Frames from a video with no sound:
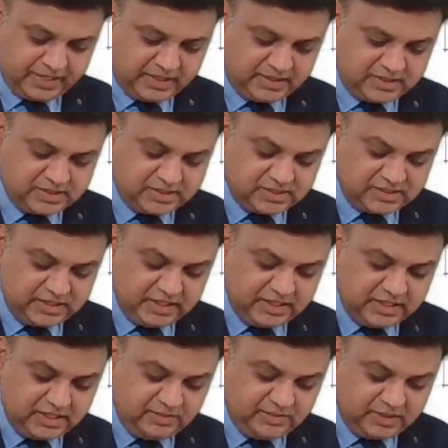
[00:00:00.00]
This is
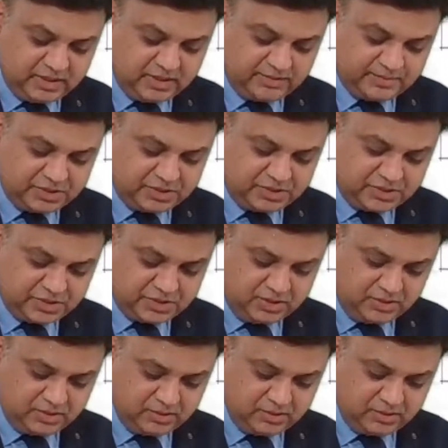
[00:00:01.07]
incremental depreciation.